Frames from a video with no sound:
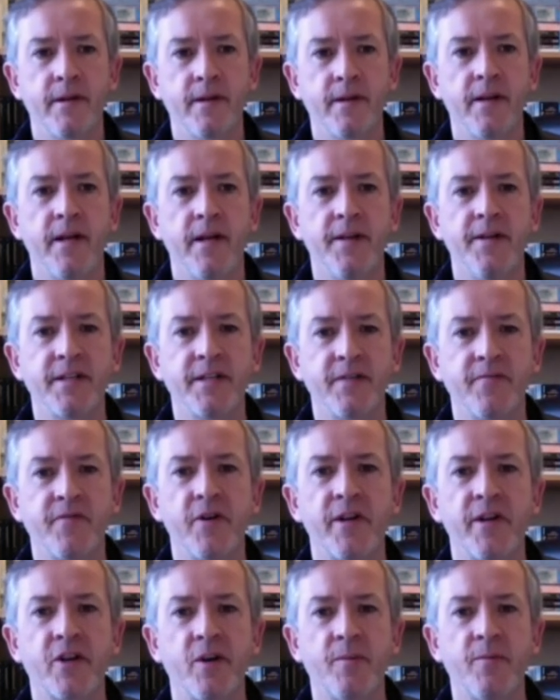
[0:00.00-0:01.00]
Like this, a
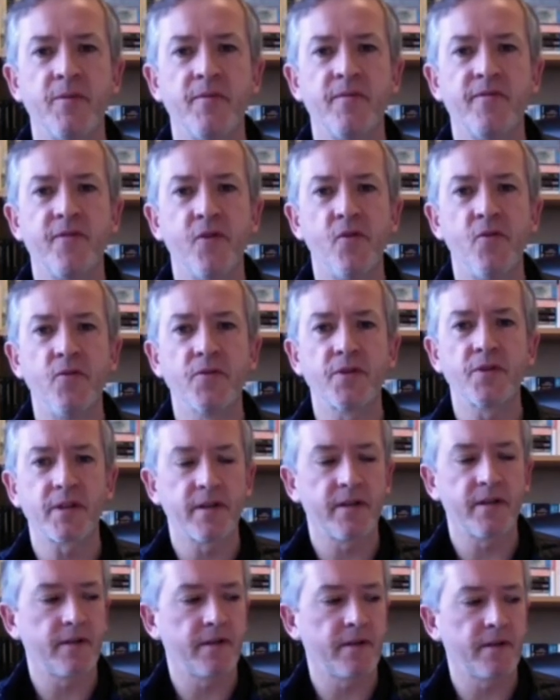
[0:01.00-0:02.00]
very common fault.
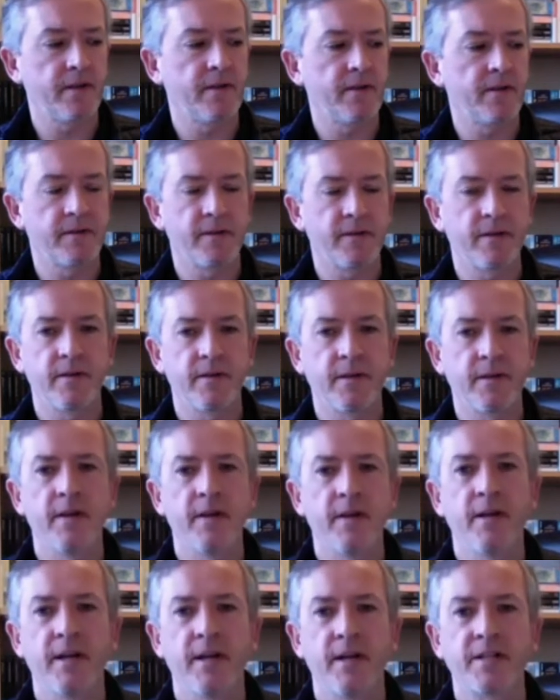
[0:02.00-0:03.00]

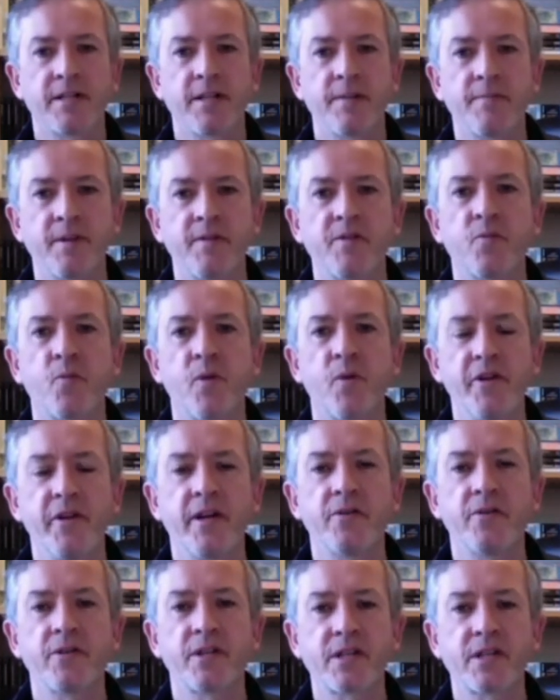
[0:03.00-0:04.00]
And sometimes when you
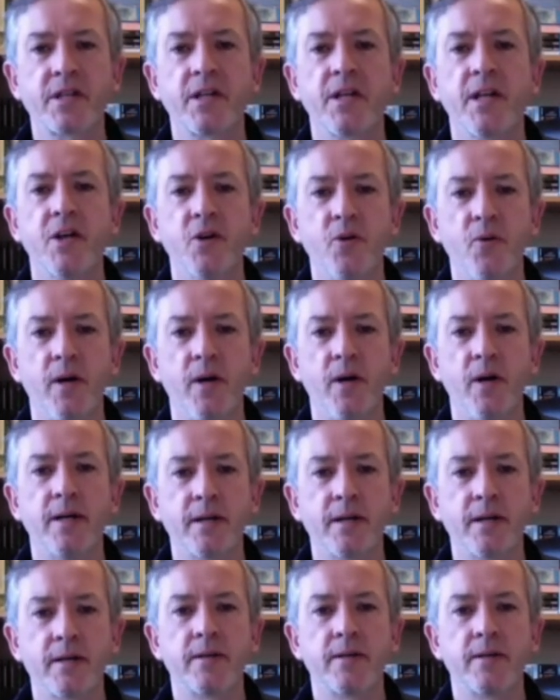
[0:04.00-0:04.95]
go slower,